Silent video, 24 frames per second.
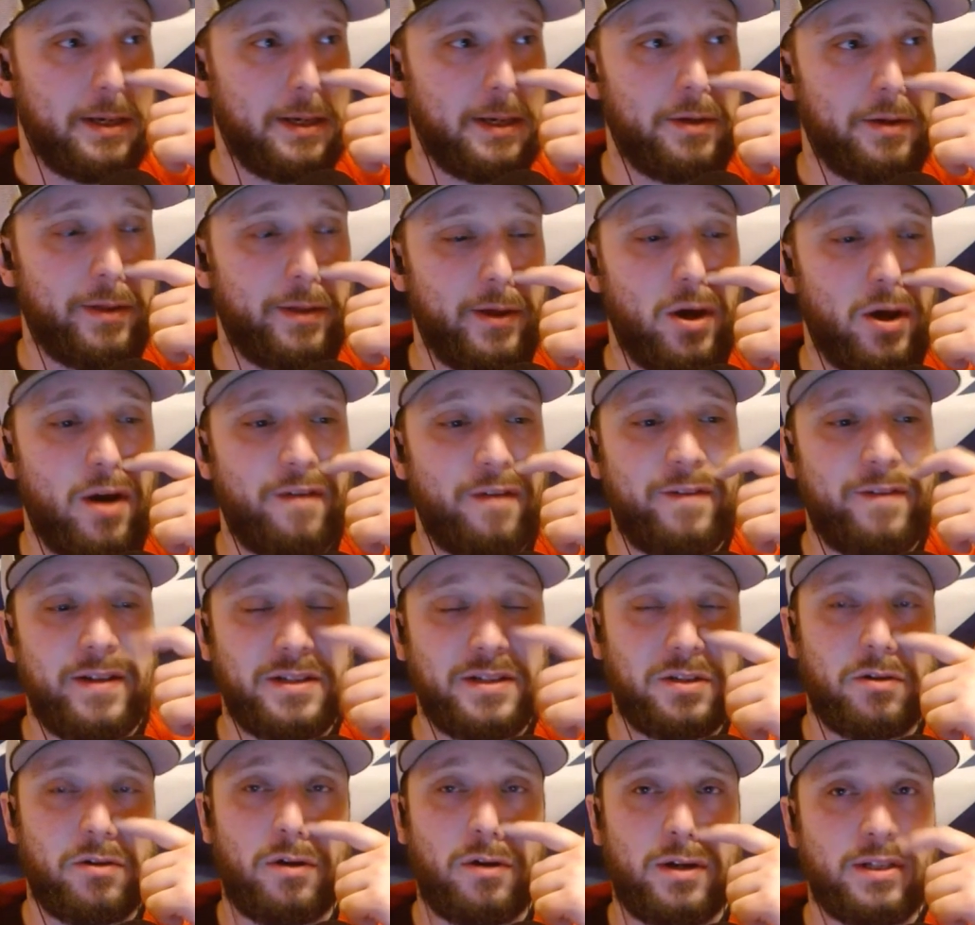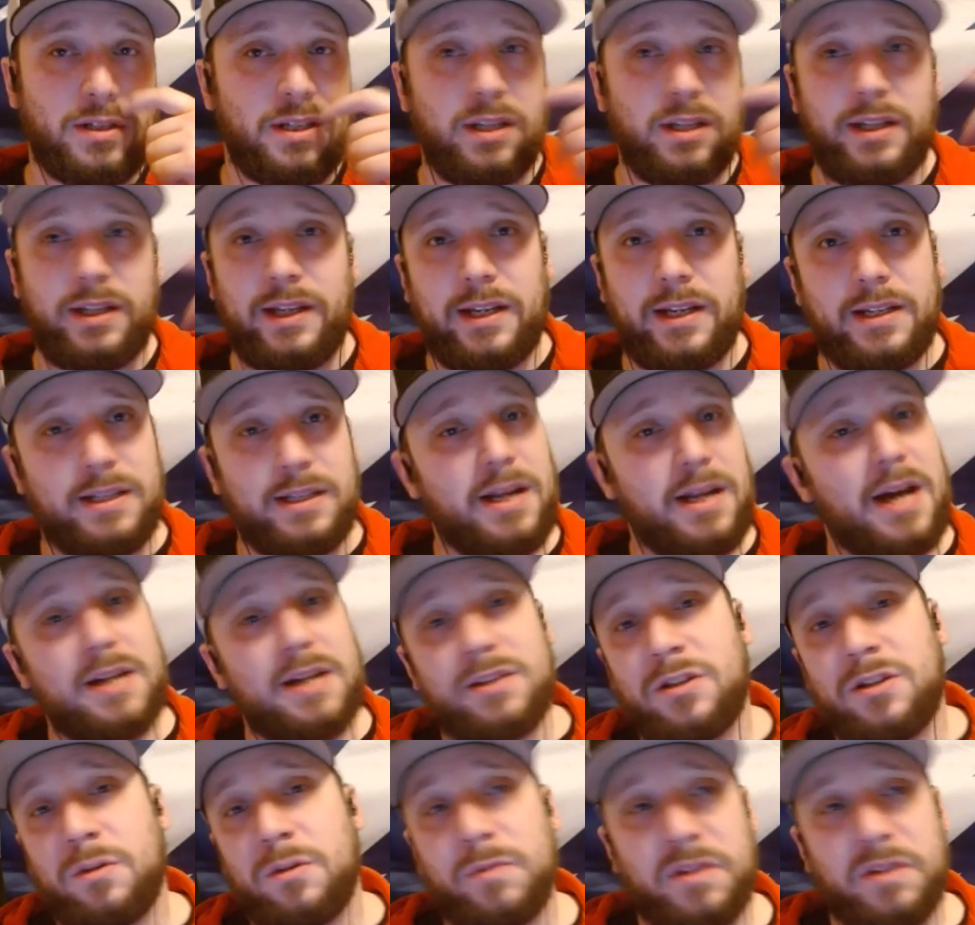you know, the offense across the league has
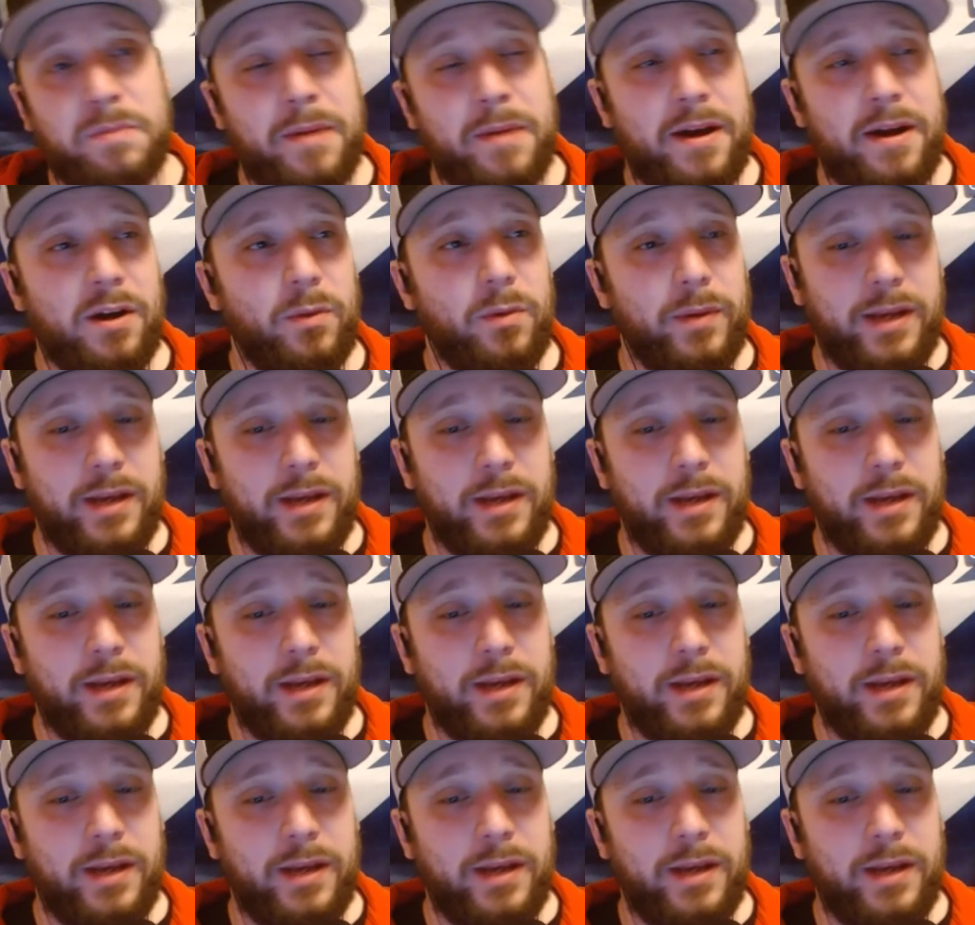gotten so much better.